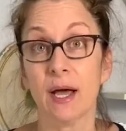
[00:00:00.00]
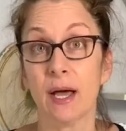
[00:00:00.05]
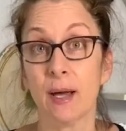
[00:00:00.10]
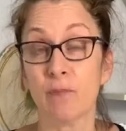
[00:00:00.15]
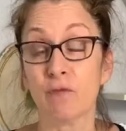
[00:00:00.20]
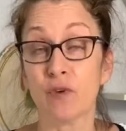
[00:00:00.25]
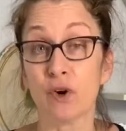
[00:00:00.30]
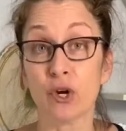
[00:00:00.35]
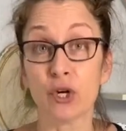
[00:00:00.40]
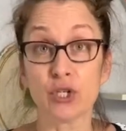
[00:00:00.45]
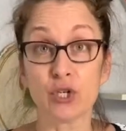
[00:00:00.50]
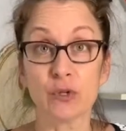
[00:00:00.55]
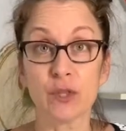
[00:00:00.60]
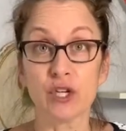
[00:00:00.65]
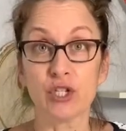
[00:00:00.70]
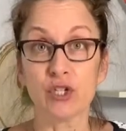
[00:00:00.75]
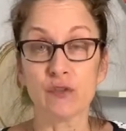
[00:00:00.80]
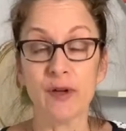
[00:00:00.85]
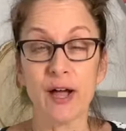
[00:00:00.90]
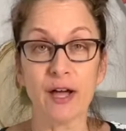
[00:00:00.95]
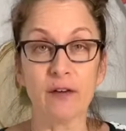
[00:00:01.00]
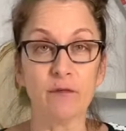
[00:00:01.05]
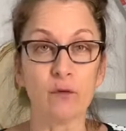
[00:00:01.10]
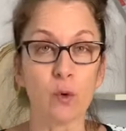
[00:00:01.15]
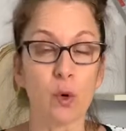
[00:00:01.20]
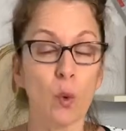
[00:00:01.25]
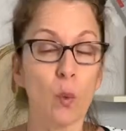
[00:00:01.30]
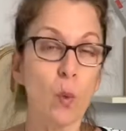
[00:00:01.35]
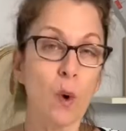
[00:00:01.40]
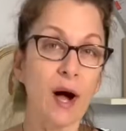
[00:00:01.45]
furniture that you've had for
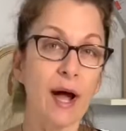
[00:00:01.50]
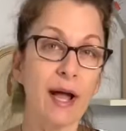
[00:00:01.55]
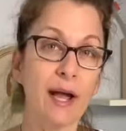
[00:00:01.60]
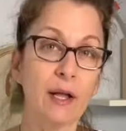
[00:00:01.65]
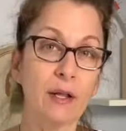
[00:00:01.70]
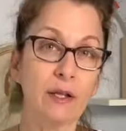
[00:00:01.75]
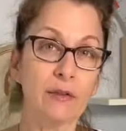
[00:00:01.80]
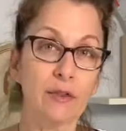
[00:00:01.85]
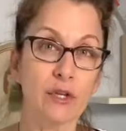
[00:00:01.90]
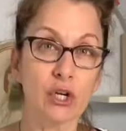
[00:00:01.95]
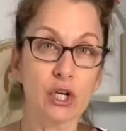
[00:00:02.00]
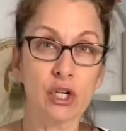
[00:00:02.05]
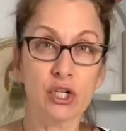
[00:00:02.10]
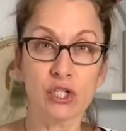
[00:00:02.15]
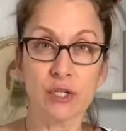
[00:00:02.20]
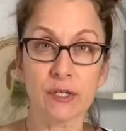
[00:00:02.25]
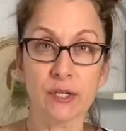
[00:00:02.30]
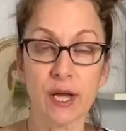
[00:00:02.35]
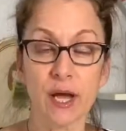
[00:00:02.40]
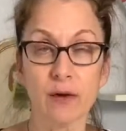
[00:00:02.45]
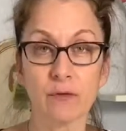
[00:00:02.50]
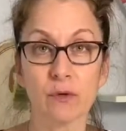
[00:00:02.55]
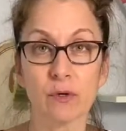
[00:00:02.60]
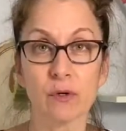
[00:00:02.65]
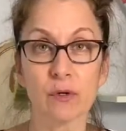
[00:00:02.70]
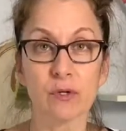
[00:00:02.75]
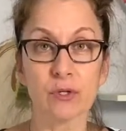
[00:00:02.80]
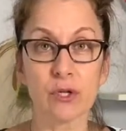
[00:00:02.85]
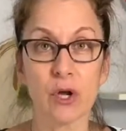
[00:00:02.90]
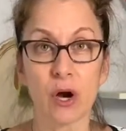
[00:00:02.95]
a while and the cushion
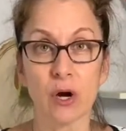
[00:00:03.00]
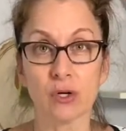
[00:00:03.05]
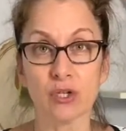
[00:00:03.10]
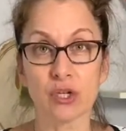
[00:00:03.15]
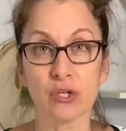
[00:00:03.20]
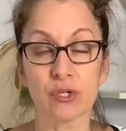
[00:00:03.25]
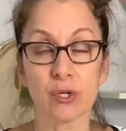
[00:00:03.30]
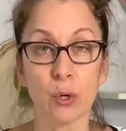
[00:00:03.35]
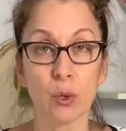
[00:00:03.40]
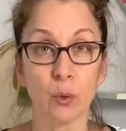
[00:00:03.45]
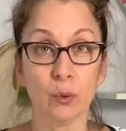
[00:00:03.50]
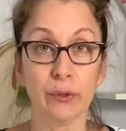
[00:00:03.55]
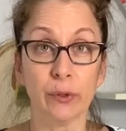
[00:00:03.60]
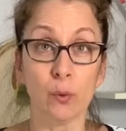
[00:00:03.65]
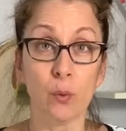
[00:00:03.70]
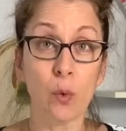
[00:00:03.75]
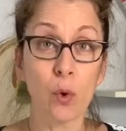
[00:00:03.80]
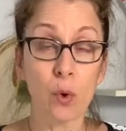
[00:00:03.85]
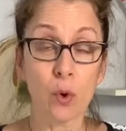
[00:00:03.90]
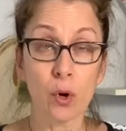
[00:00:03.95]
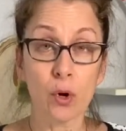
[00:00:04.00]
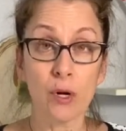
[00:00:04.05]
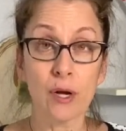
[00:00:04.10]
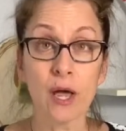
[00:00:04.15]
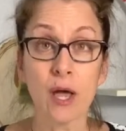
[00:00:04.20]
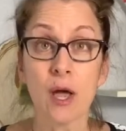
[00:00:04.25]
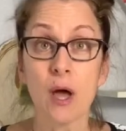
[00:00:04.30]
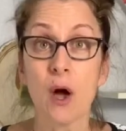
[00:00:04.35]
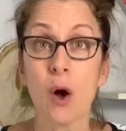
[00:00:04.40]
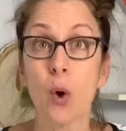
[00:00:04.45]
covers are just old and worn,
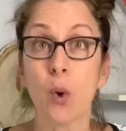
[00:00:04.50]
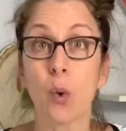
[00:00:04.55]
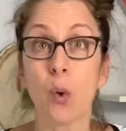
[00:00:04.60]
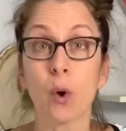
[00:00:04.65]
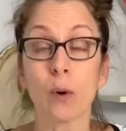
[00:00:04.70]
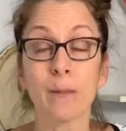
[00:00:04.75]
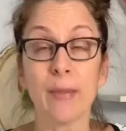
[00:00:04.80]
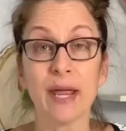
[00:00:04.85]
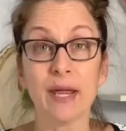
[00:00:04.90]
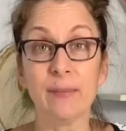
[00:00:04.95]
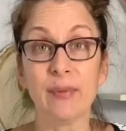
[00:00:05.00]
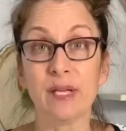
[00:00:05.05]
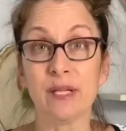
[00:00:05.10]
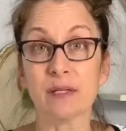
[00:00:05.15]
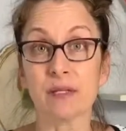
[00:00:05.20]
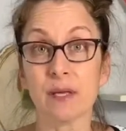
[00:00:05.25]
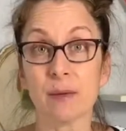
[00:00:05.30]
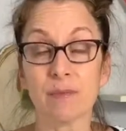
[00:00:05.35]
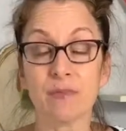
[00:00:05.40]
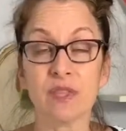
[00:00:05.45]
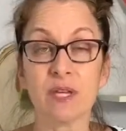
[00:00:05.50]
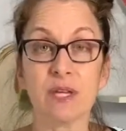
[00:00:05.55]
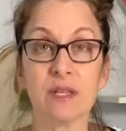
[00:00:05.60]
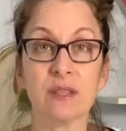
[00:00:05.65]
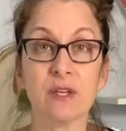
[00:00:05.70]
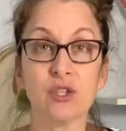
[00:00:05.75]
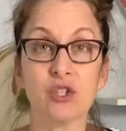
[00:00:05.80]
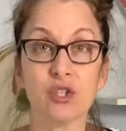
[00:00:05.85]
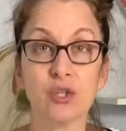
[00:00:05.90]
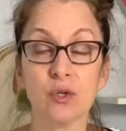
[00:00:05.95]
or maybe it's something
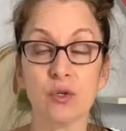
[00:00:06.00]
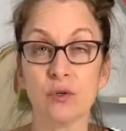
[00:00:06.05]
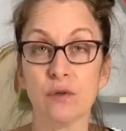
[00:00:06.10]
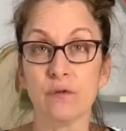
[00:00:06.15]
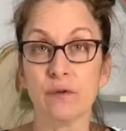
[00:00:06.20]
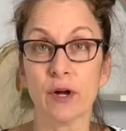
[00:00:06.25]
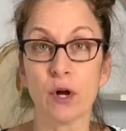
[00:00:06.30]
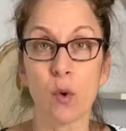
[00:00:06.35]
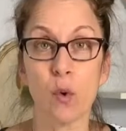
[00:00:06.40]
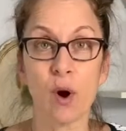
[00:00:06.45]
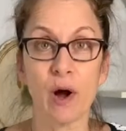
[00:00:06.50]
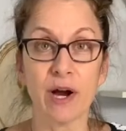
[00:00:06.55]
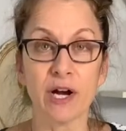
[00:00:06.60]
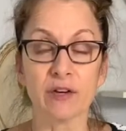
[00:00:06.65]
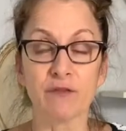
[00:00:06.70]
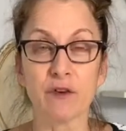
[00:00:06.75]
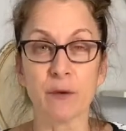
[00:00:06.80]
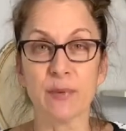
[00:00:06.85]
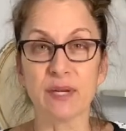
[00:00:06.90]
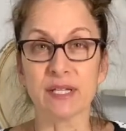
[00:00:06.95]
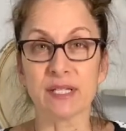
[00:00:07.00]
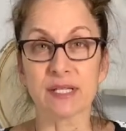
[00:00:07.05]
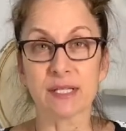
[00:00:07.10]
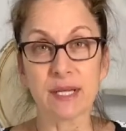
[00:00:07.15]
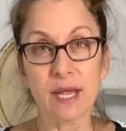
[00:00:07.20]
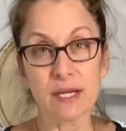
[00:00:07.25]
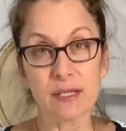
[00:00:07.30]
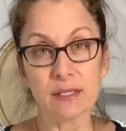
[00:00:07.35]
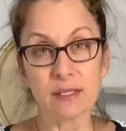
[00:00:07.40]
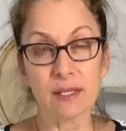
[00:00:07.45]
that you've acquired from an
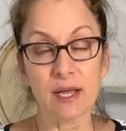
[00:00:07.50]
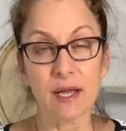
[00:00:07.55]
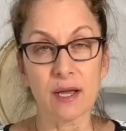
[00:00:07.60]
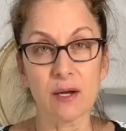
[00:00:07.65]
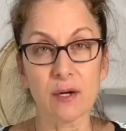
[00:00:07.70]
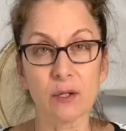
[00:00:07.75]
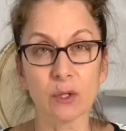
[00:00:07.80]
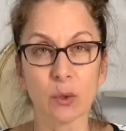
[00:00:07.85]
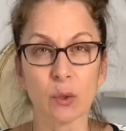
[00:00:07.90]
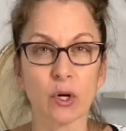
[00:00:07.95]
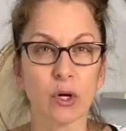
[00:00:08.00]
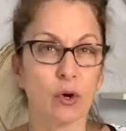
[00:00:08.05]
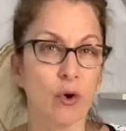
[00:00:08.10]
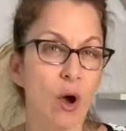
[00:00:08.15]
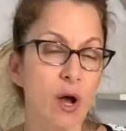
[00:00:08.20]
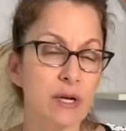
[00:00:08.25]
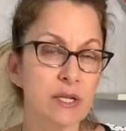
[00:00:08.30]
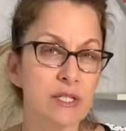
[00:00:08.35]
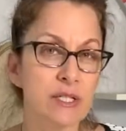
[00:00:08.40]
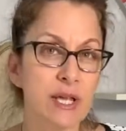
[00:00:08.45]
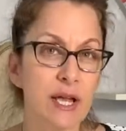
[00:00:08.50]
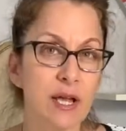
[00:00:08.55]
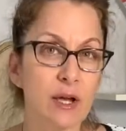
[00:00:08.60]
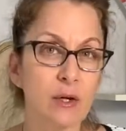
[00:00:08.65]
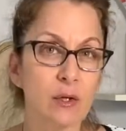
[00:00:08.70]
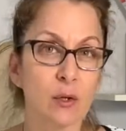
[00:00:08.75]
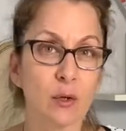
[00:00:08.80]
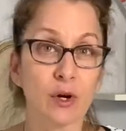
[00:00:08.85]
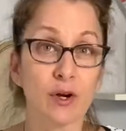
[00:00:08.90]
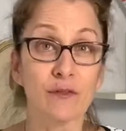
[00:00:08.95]
estate sale or a garage sale
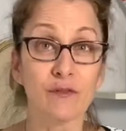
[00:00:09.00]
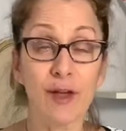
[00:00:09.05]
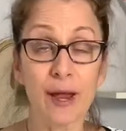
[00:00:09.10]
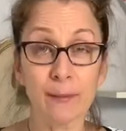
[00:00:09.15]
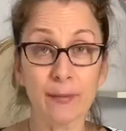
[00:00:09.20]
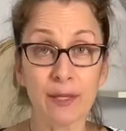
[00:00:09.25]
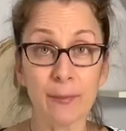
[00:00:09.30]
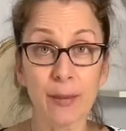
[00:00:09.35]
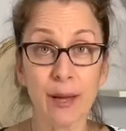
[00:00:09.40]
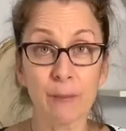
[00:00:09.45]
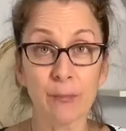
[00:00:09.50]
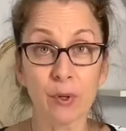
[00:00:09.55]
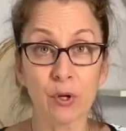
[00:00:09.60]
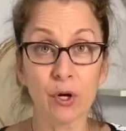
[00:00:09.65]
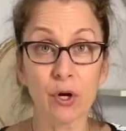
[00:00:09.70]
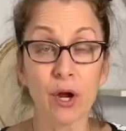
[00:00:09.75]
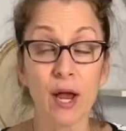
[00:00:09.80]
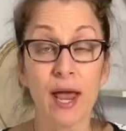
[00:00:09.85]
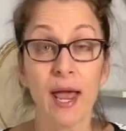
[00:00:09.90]
or a family member,